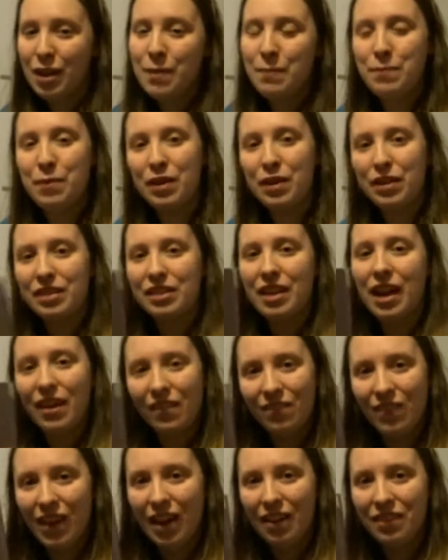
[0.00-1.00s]
books that I
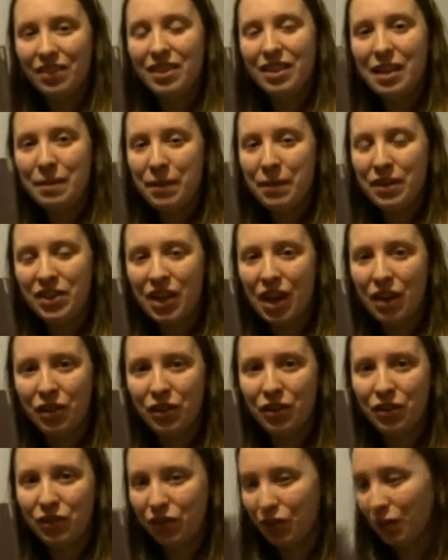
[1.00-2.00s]
found in my
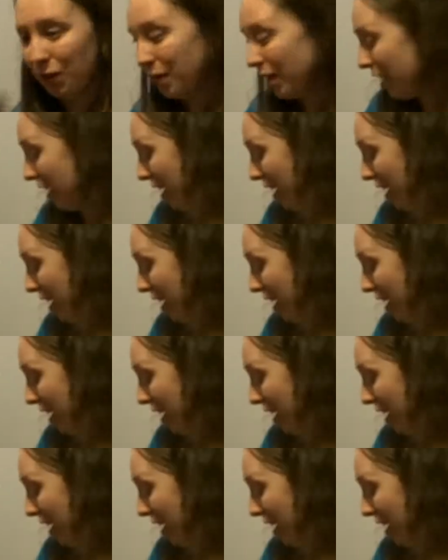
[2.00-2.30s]
childhood room